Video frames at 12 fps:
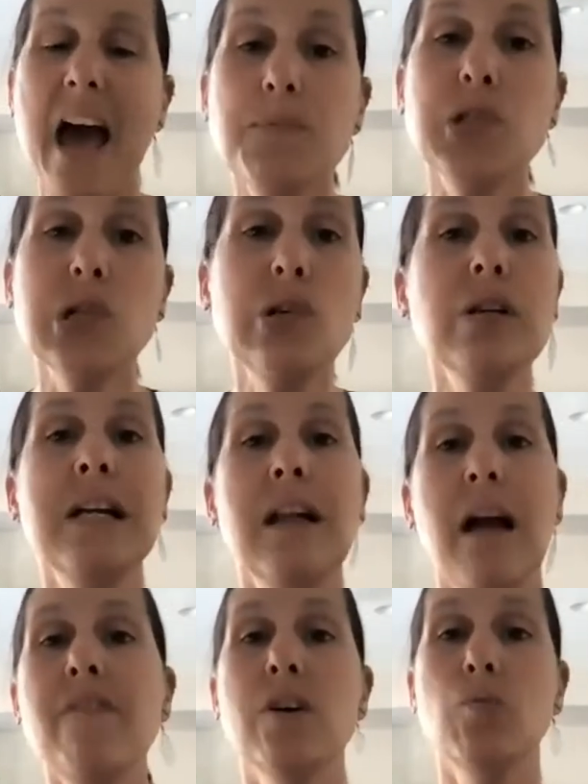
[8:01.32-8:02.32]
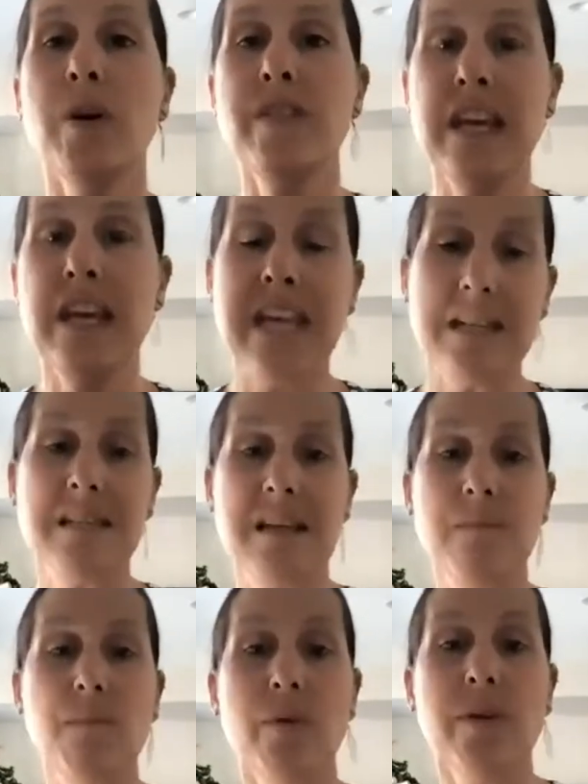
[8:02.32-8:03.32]
absolutely love it when they get
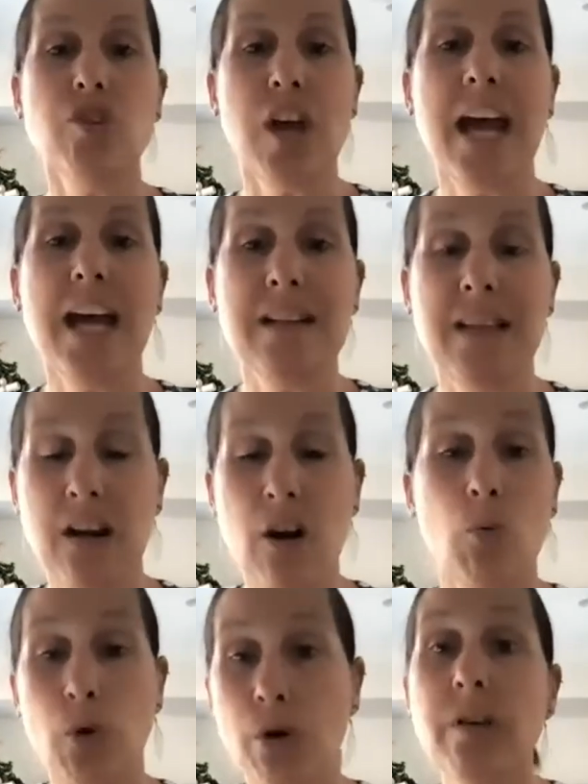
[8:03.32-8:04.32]
December and Jan and they're not